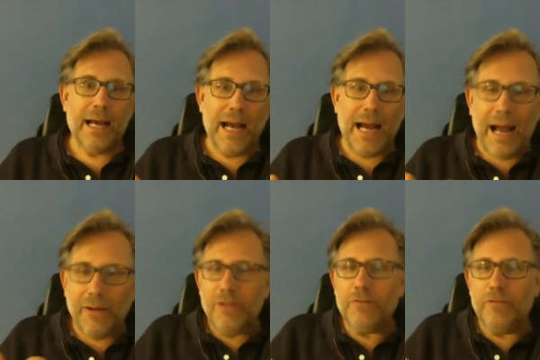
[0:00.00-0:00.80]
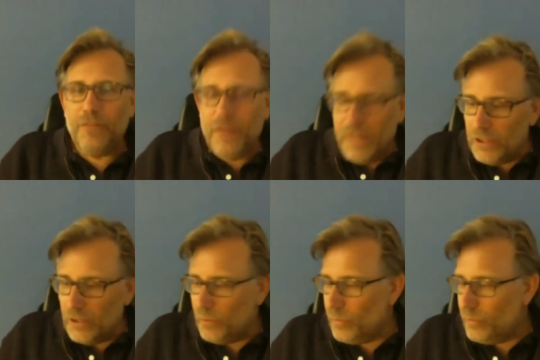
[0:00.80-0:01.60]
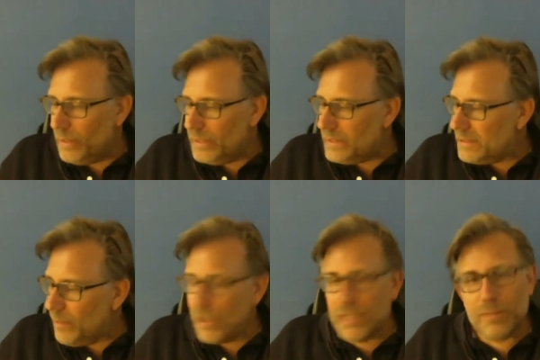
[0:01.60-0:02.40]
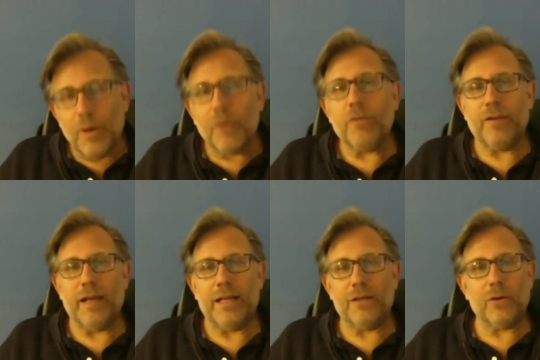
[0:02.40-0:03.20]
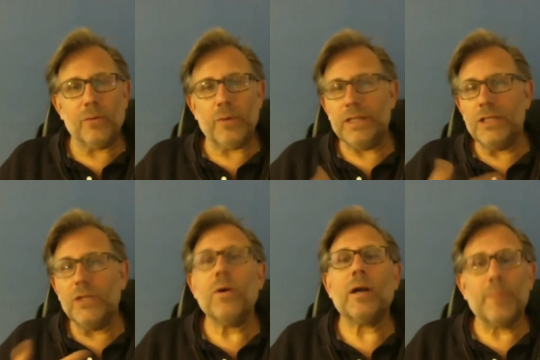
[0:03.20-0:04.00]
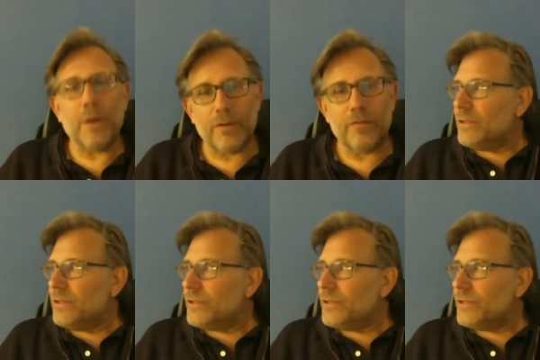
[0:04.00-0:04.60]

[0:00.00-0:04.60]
how do you feel when someone is motivated or when you are motivated?